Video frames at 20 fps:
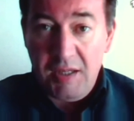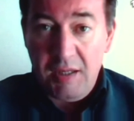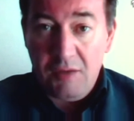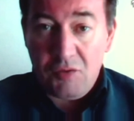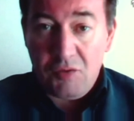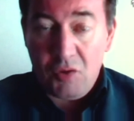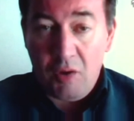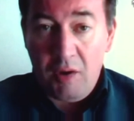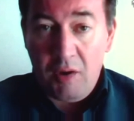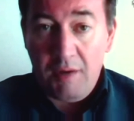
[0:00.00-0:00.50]

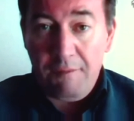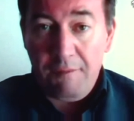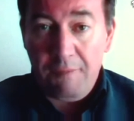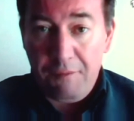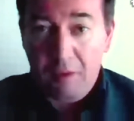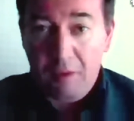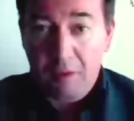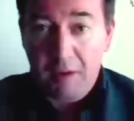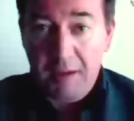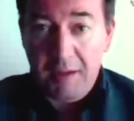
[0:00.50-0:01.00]
try and
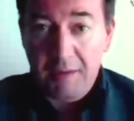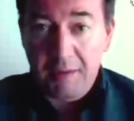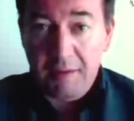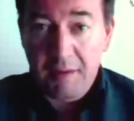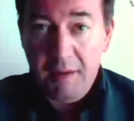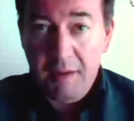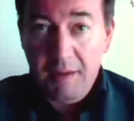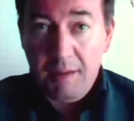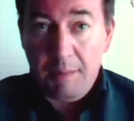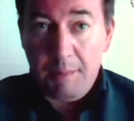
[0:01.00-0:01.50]
find
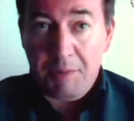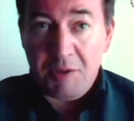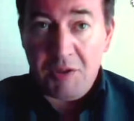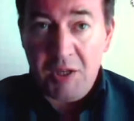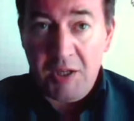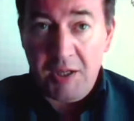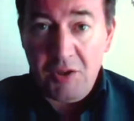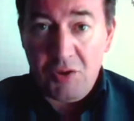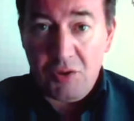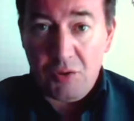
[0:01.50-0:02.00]
the
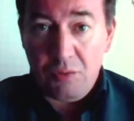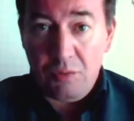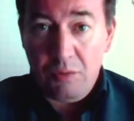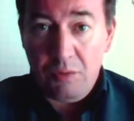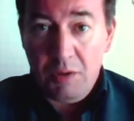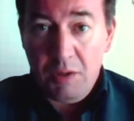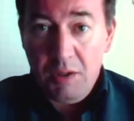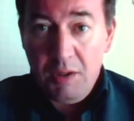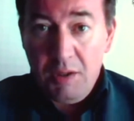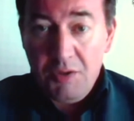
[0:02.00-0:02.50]
potential
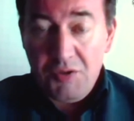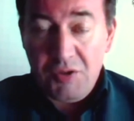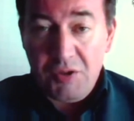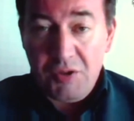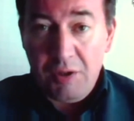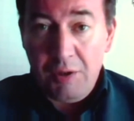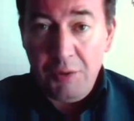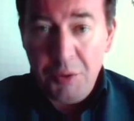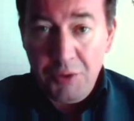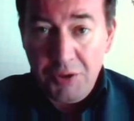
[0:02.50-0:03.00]

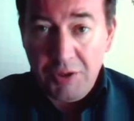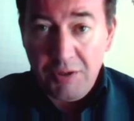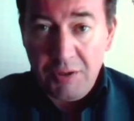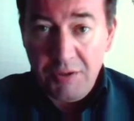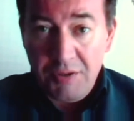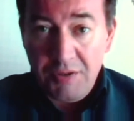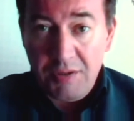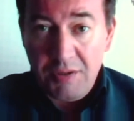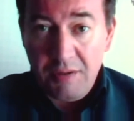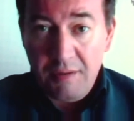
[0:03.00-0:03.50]

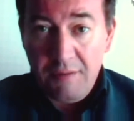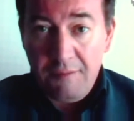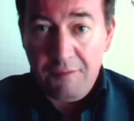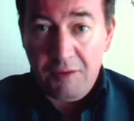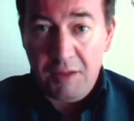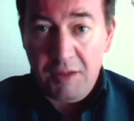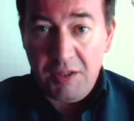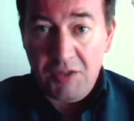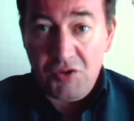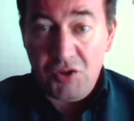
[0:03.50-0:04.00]
solutions for
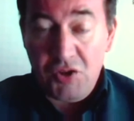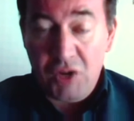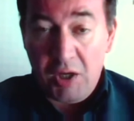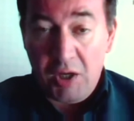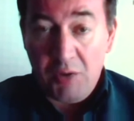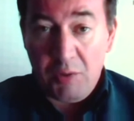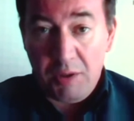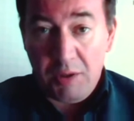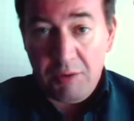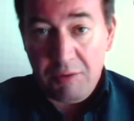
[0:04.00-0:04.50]
this
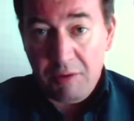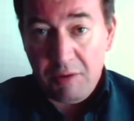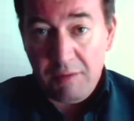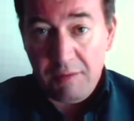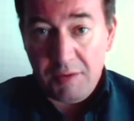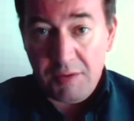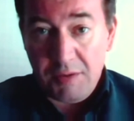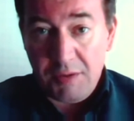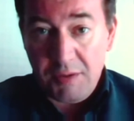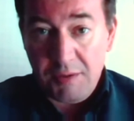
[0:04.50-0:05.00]
genuine
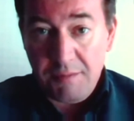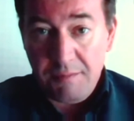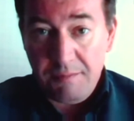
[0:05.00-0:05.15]
grievance.